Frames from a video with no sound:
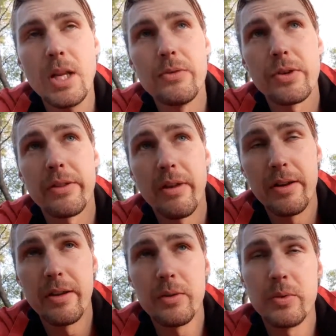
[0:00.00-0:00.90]
you can
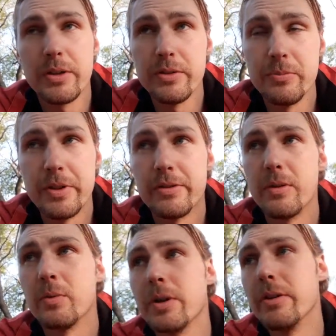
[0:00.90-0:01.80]
take that one you mix
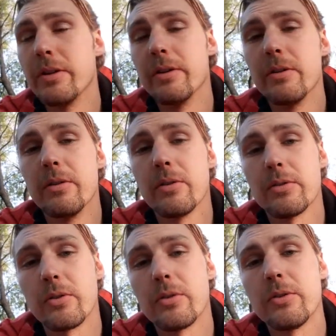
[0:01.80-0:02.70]
it with the uh,
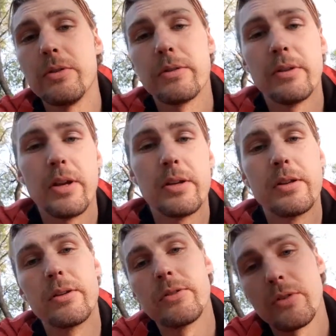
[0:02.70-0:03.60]
osokonoi
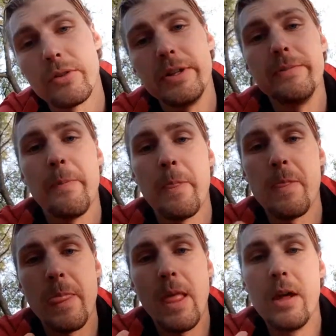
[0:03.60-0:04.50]
uh, sokoni
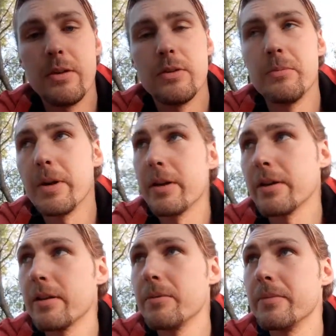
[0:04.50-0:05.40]
make
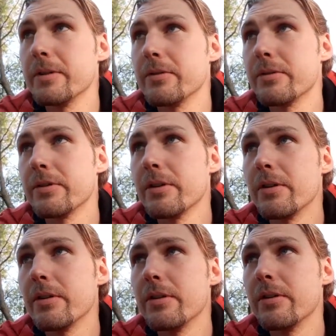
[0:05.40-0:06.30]
uh, mix
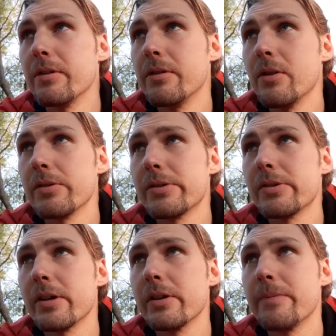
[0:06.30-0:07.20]
uh,
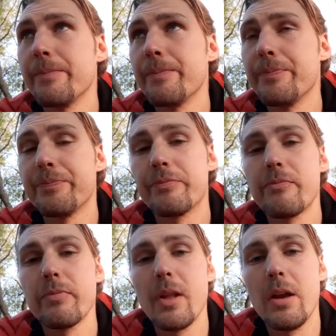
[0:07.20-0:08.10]
those um,
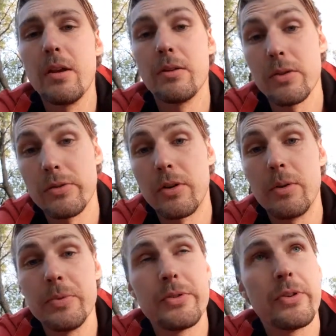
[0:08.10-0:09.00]
those
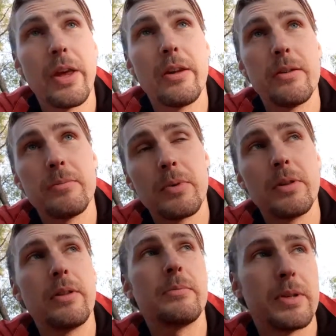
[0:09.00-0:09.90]
herbs together and boil
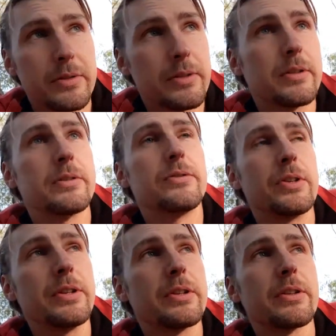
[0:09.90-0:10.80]
them and uh,
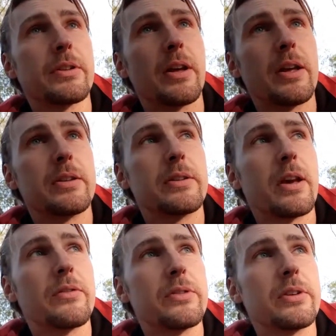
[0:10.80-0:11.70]
drink and
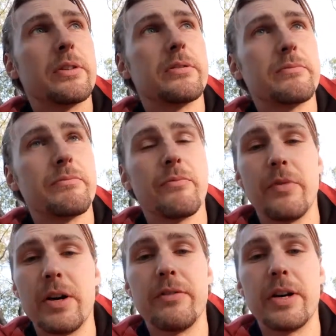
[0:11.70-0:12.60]
I've seen
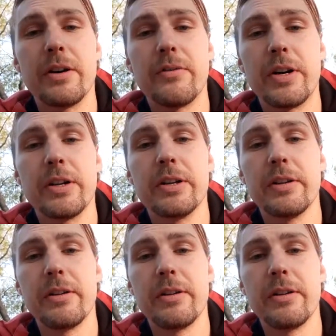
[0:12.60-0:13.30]
very very very